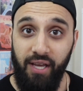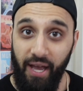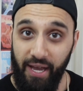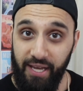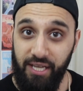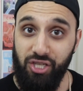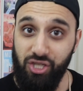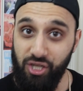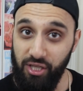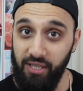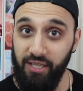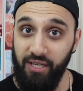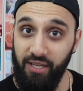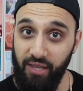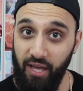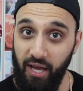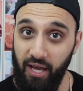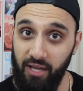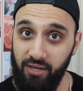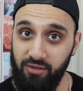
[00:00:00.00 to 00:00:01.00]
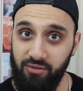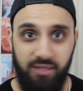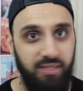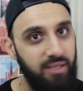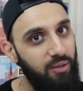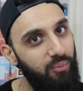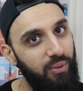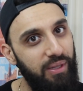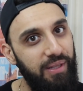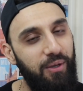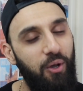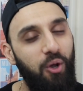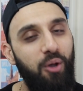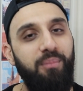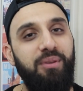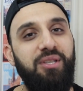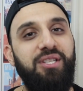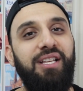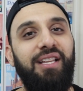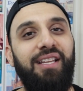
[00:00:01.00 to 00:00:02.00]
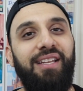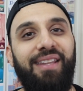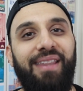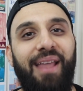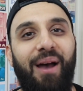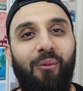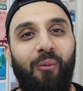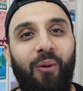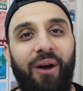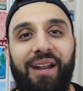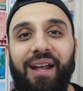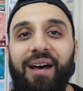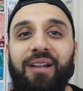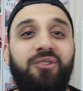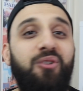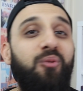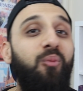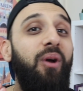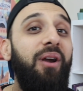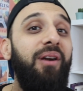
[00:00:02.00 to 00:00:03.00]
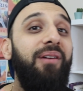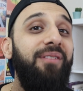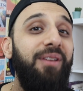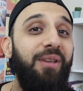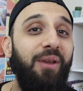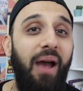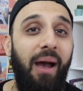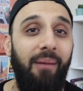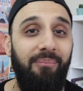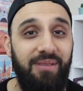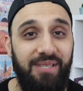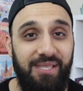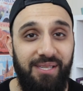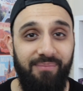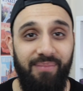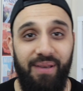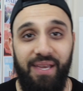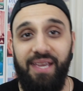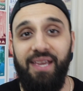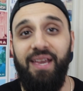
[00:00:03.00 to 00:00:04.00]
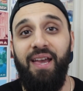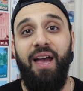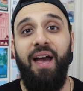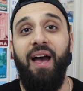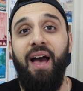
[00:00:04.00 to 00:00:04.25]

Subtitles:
Are you chilling in the 100s? I really hope you're chilling in that 100 wherever you happen to be.